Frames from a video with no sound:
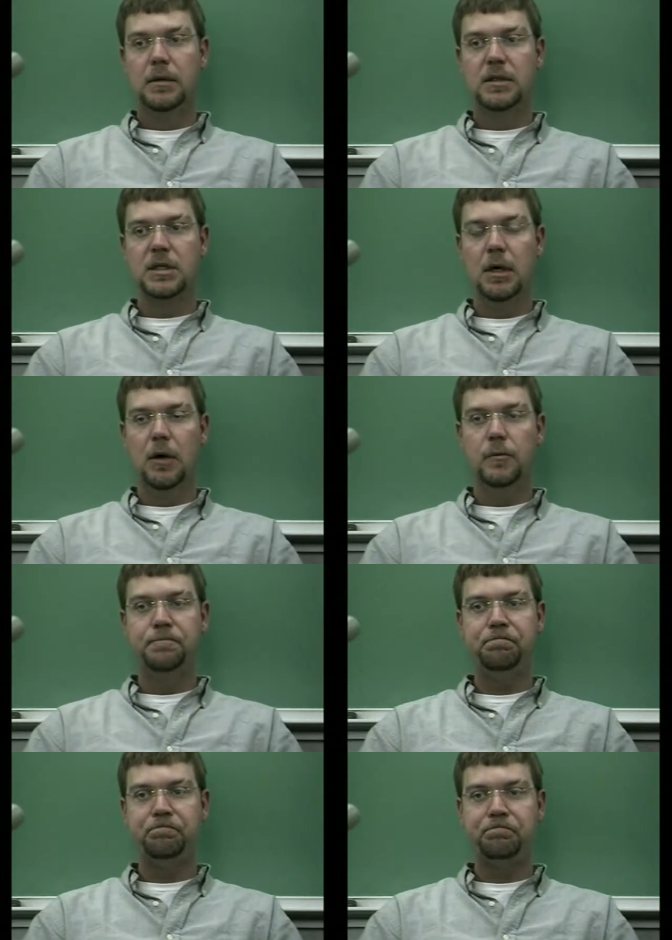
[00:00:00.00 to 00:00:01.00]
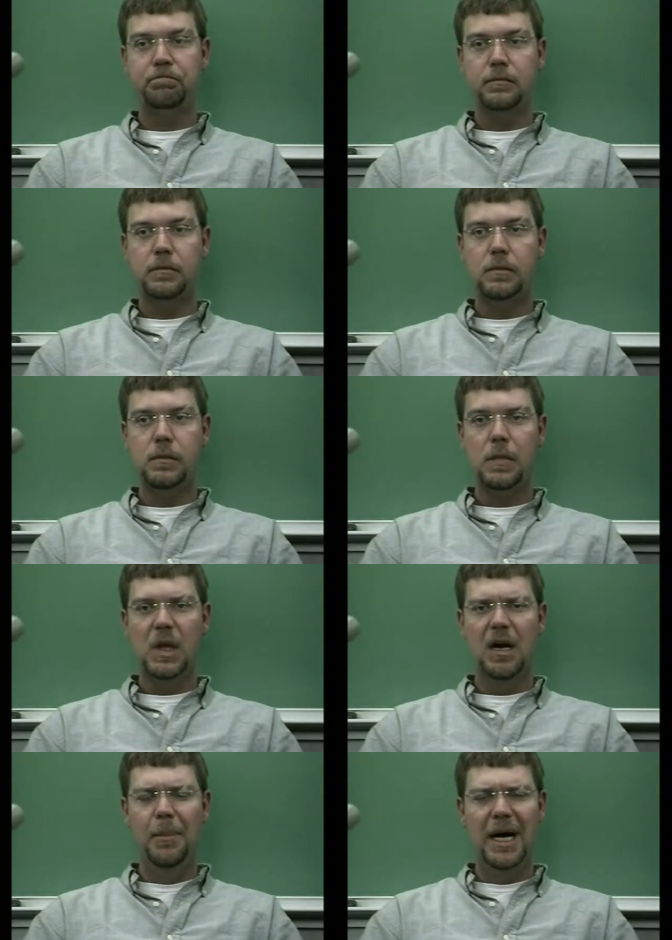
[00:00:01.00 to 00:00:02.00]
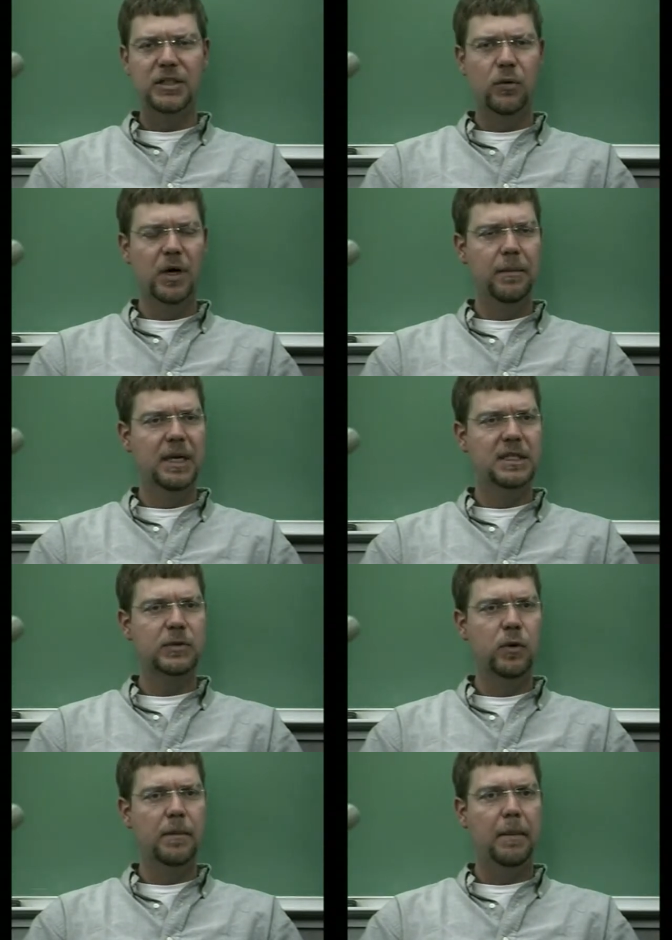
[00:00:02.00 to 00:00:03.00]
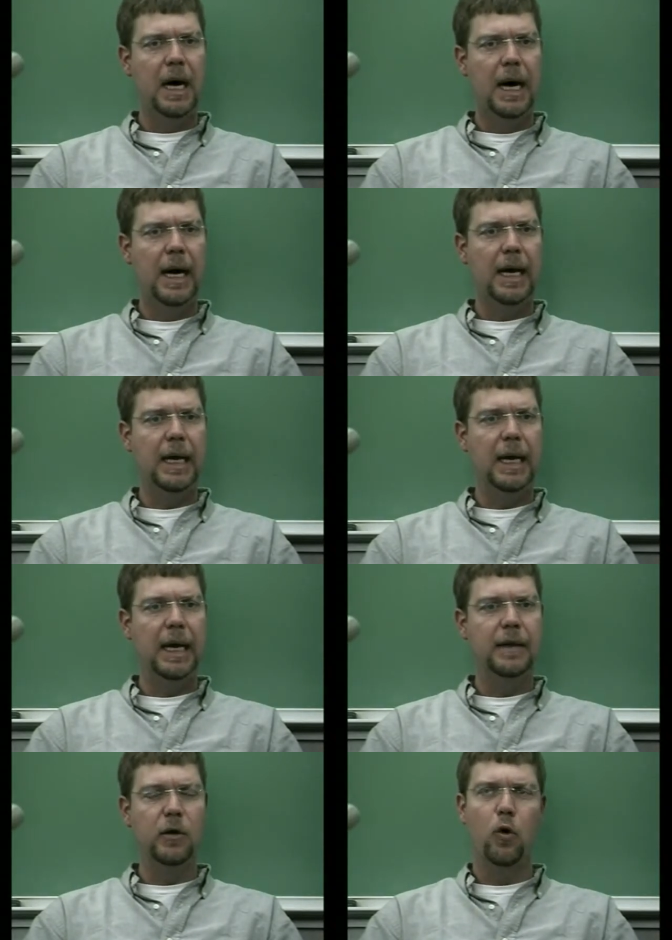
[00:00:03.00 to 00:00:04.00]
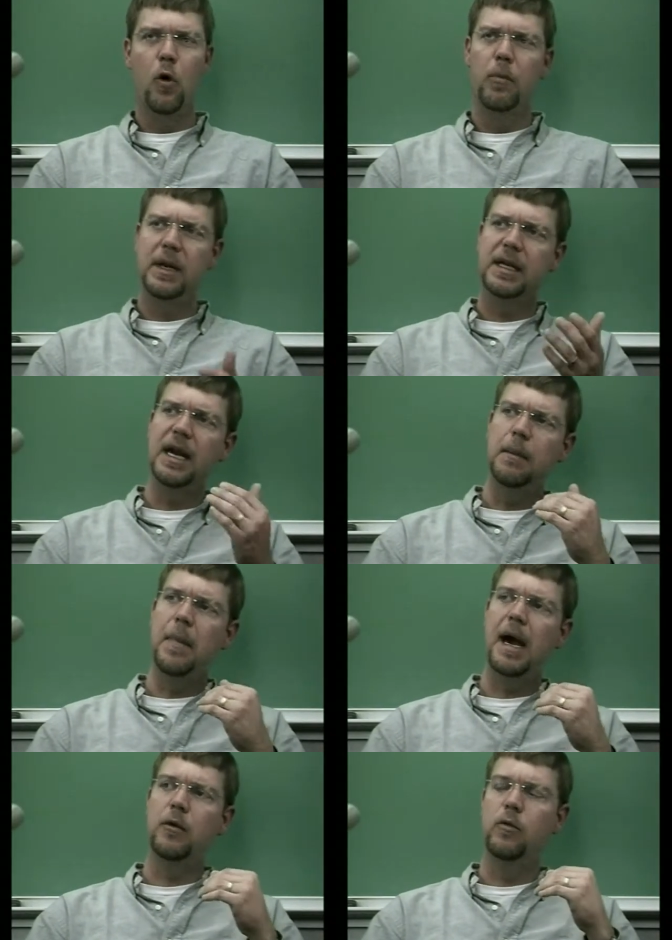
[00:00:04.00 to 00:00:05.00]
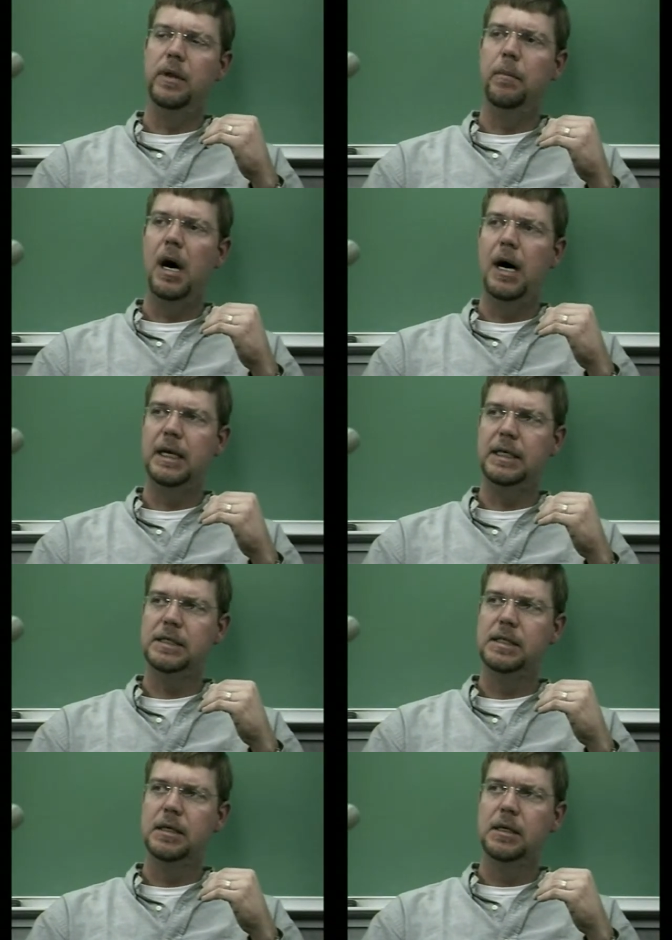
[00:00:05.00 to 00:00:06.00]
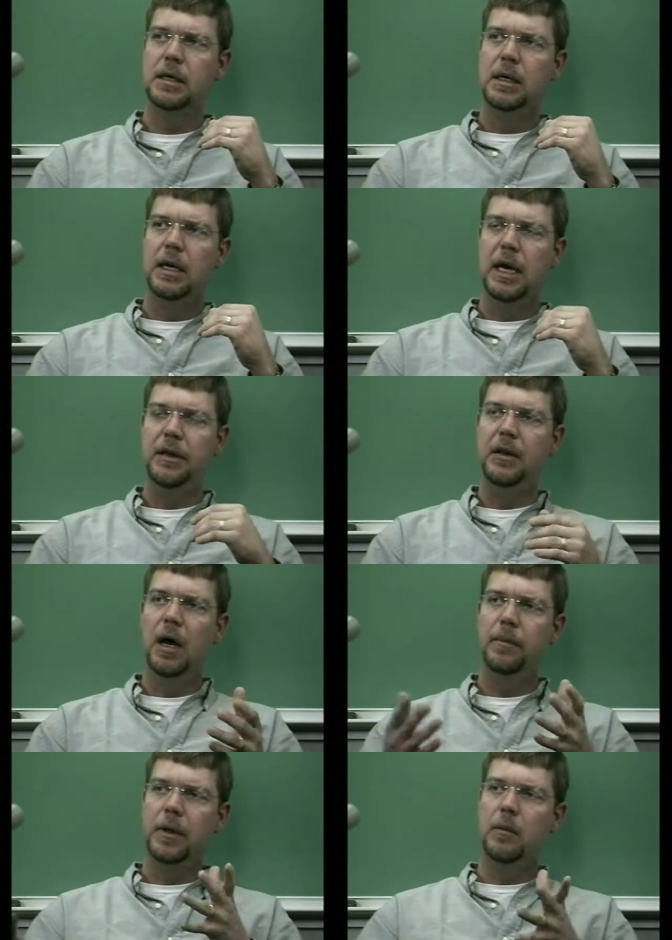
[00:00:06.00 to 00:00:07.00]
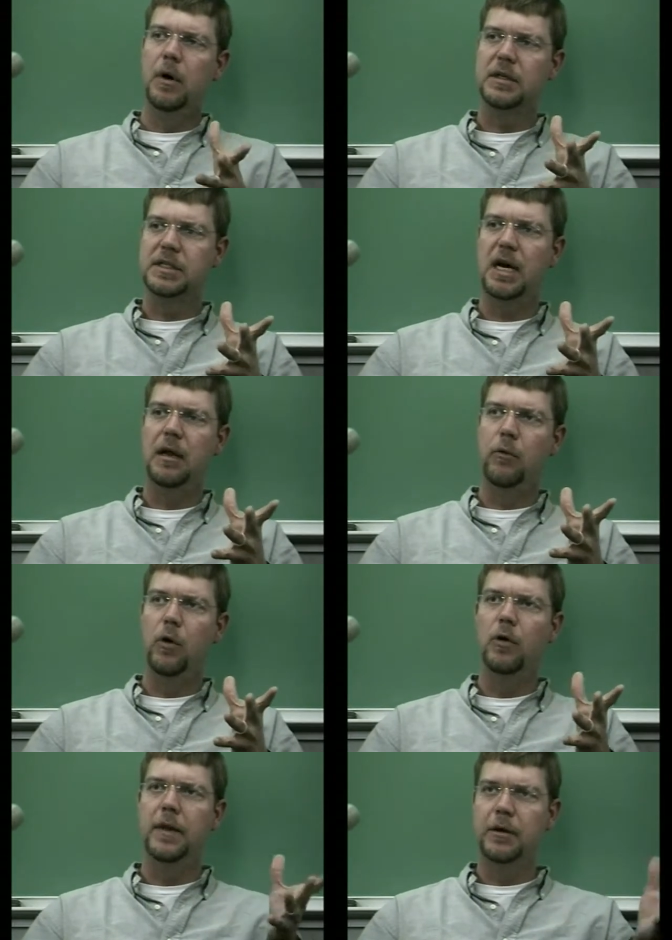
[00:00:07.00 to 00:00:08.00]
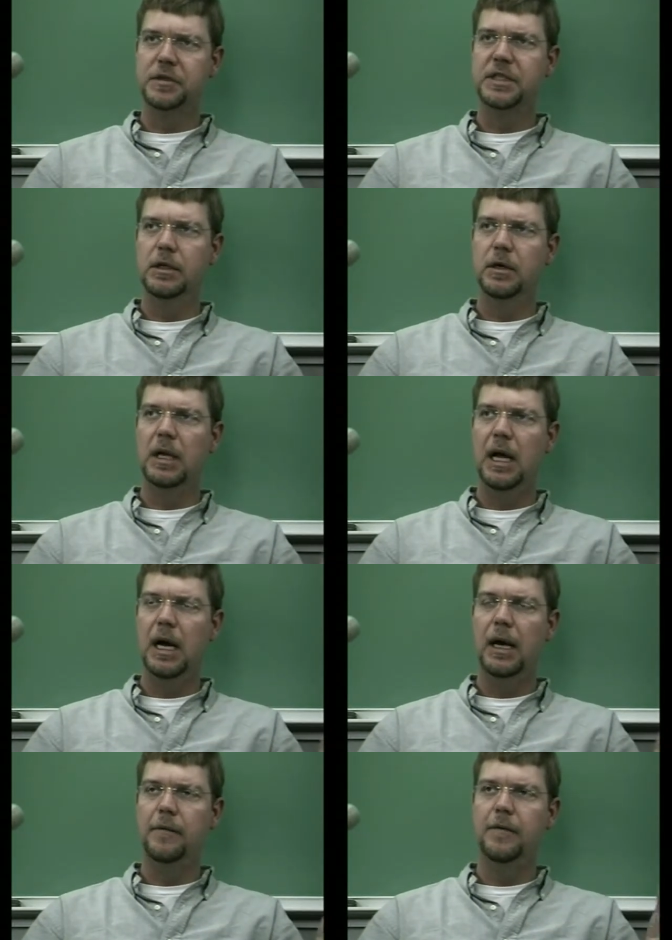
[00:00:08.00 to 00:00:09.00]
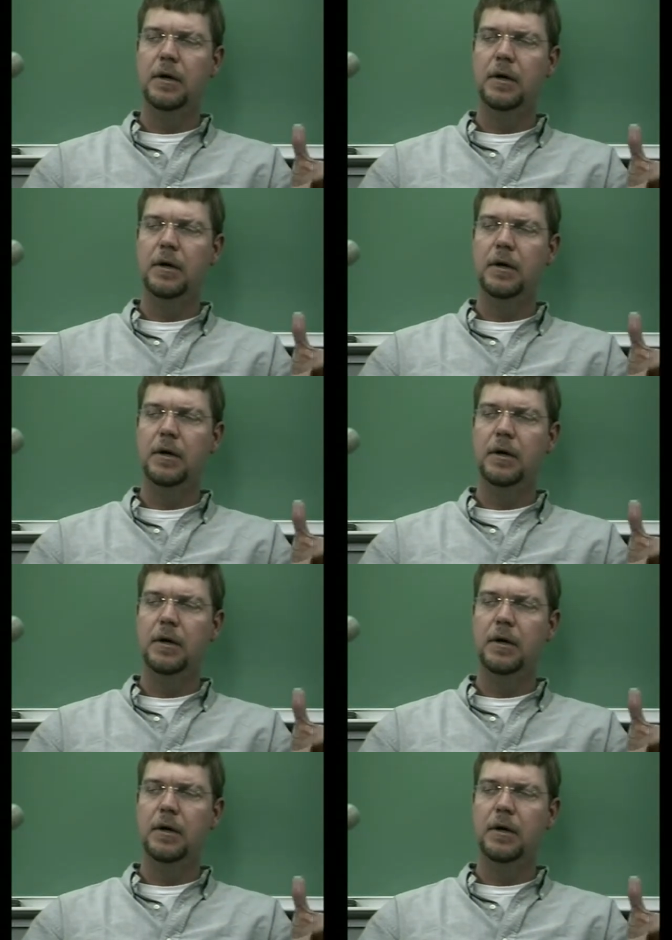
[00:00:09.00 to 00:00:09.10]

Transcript: So about twenty minutes went by and the corpsman came back with the bodies and dumped them on the side of the road. They were still alive.